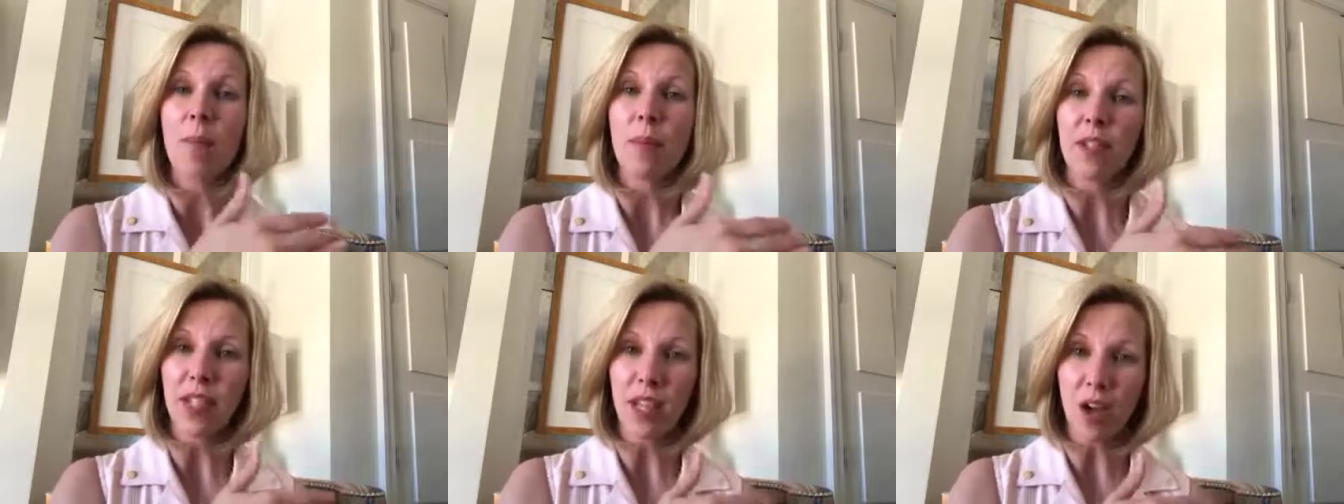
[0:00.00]

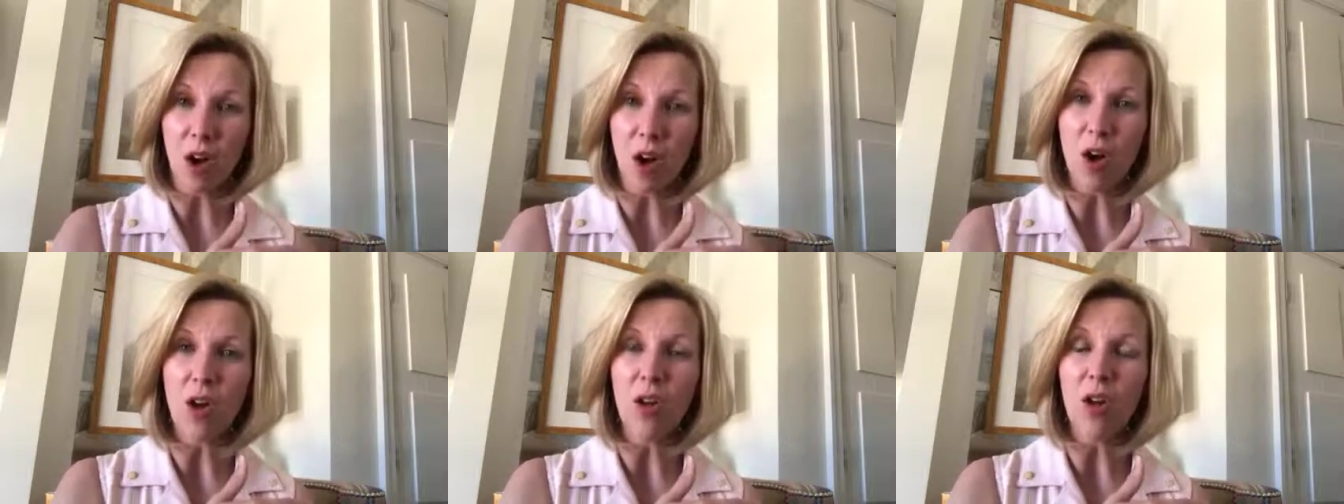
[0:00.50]
but they
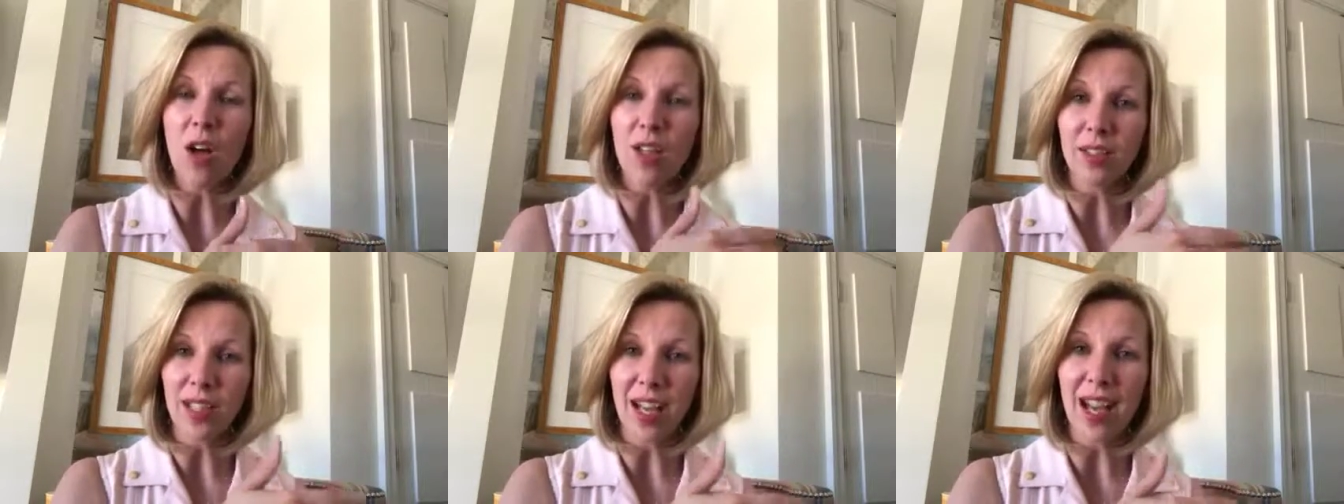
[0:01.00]
all
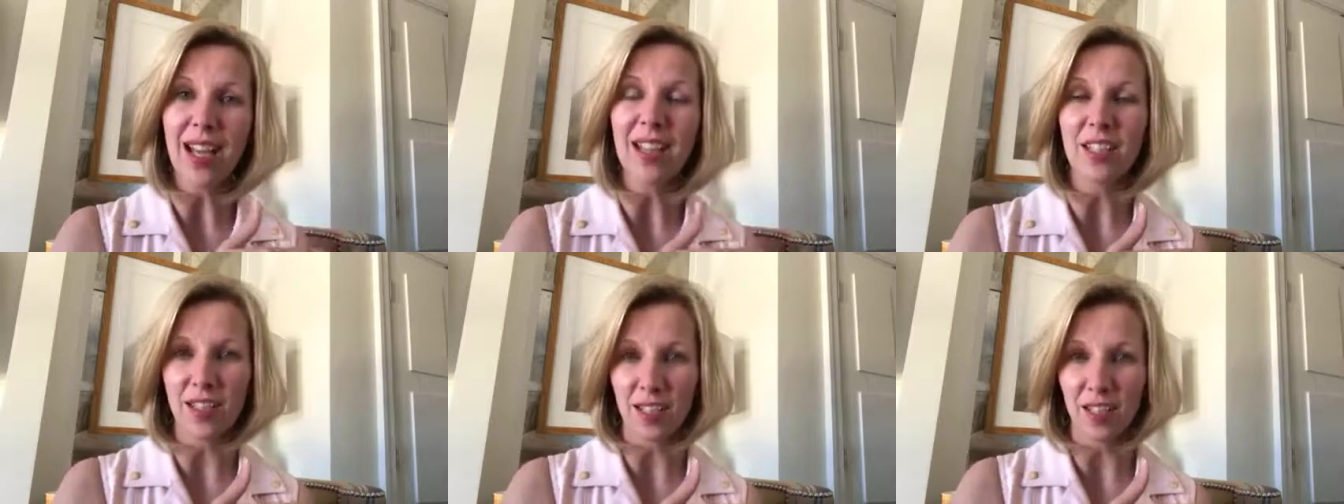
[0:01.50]
align
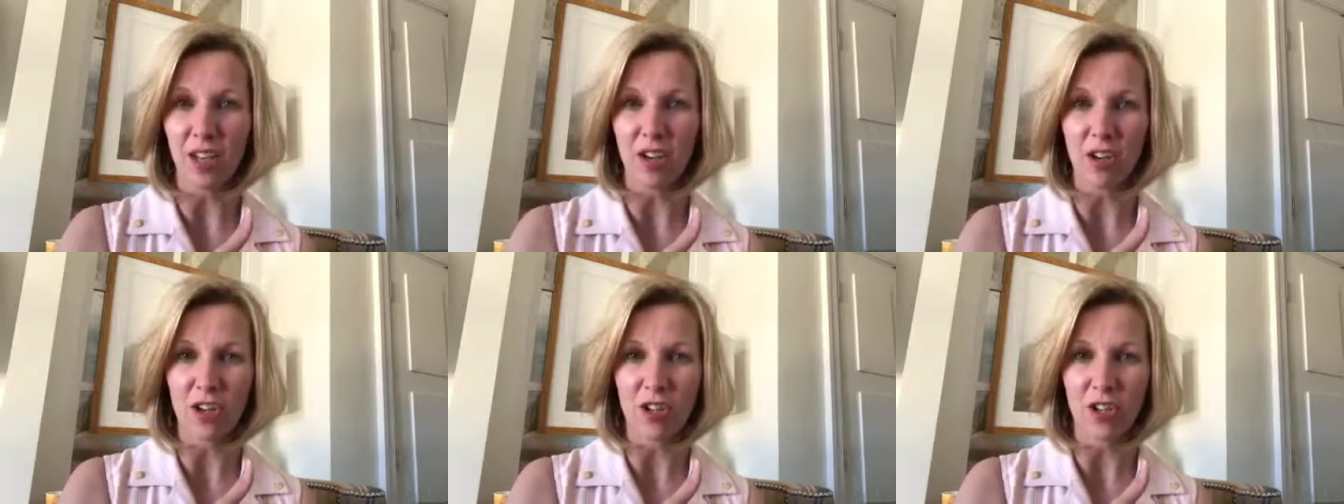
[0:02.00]
to the
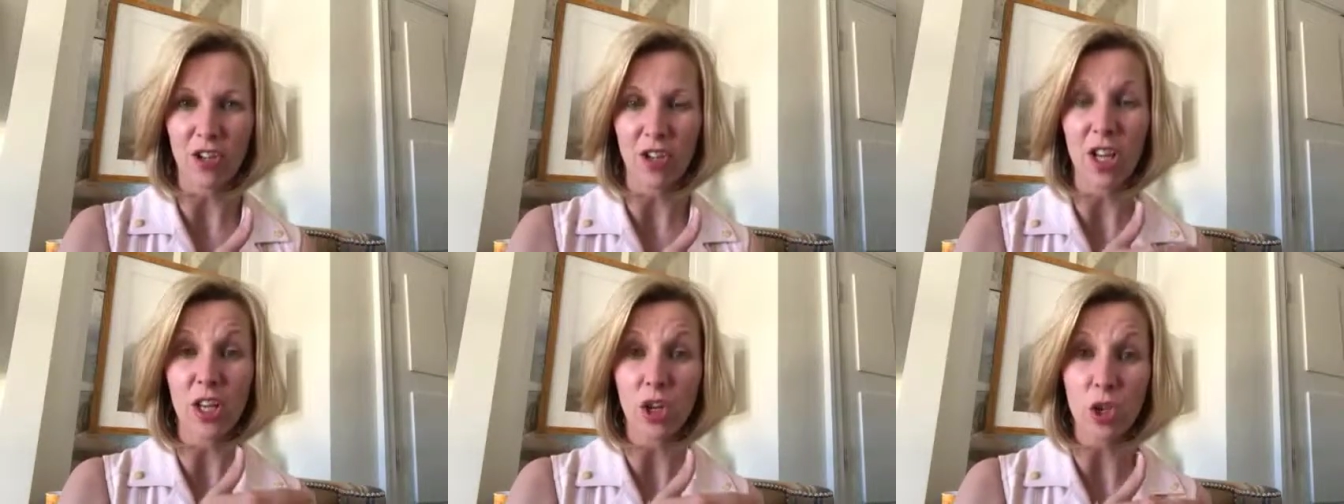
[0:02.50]
character
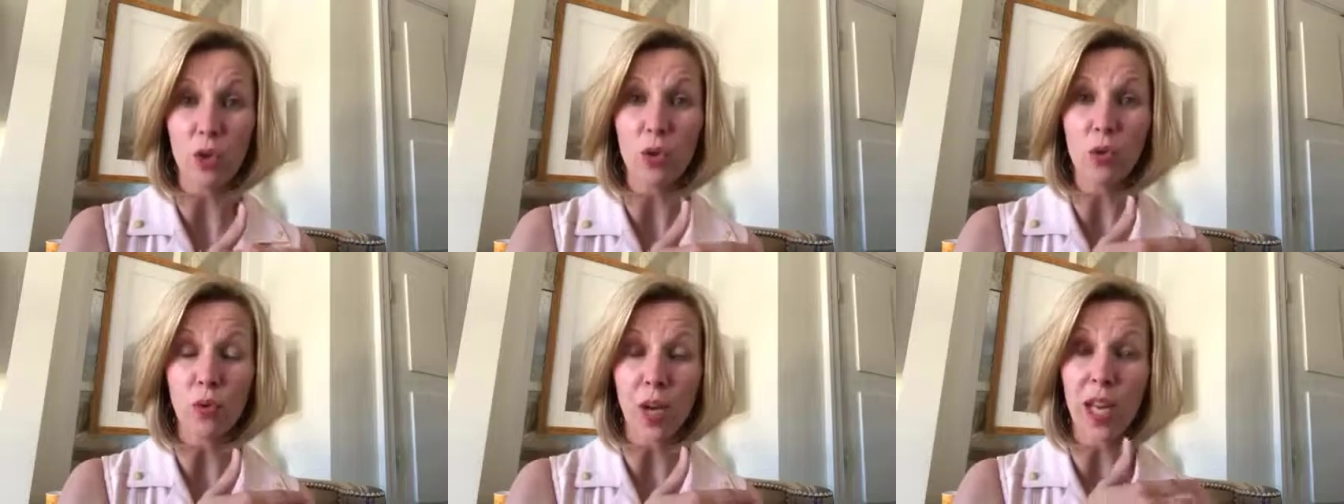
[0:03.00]
and
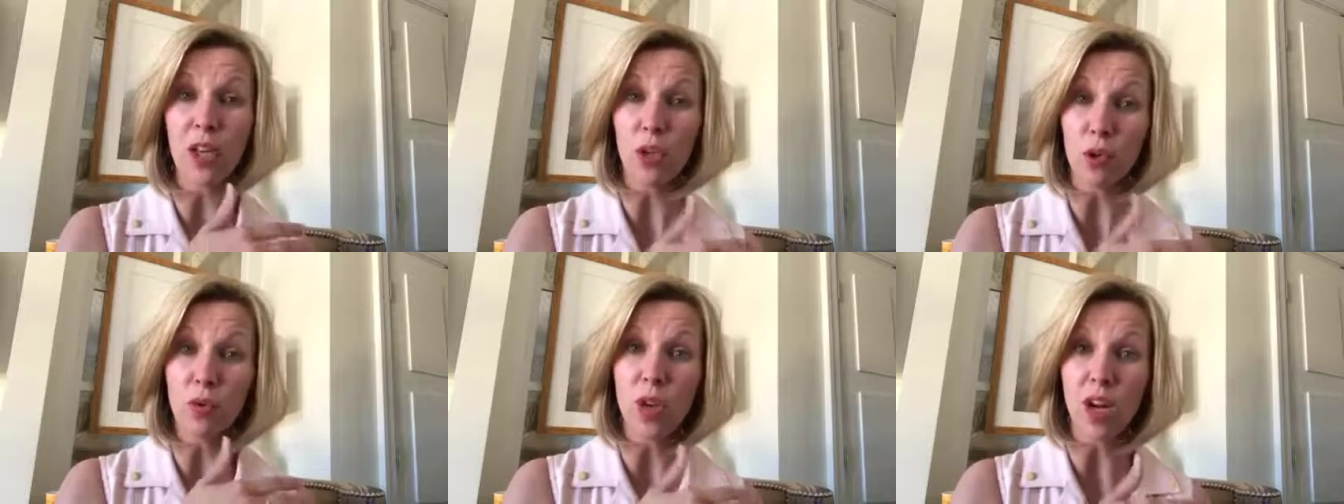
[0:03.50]
who and
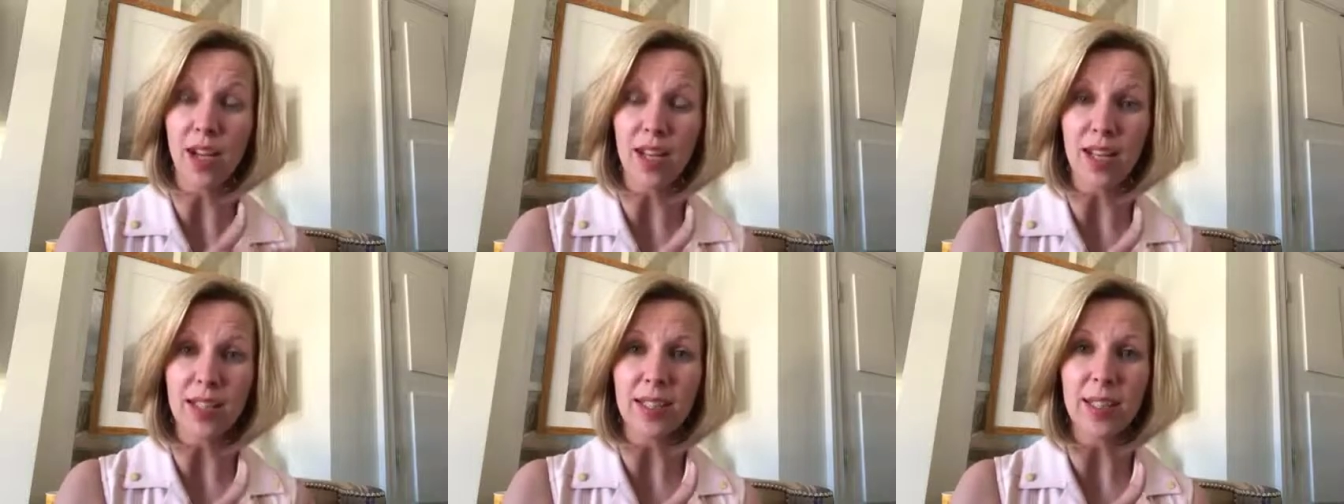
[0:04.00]
who god
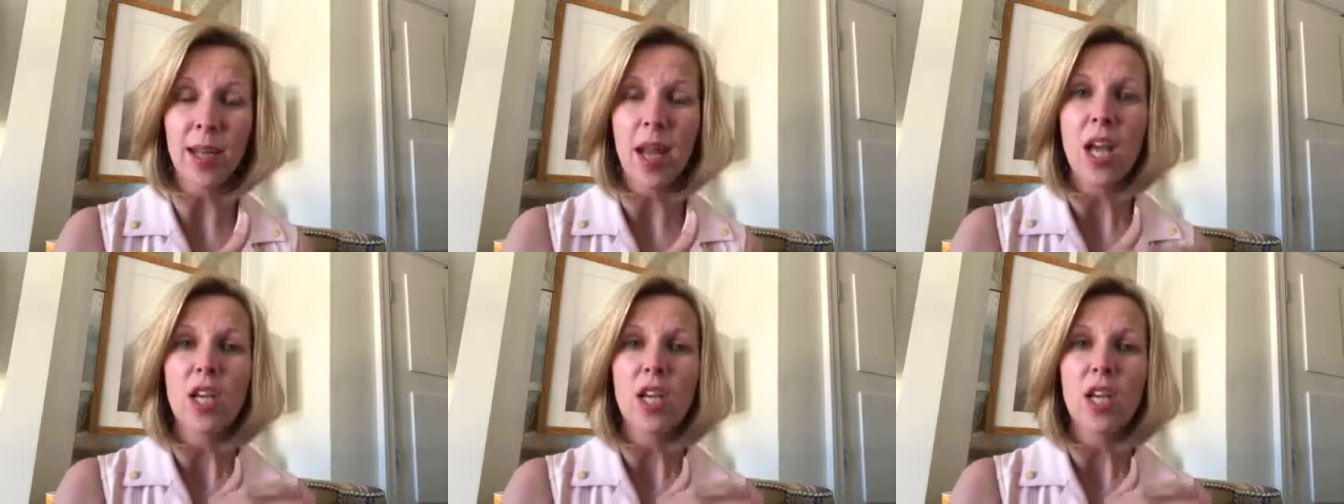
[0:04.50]
is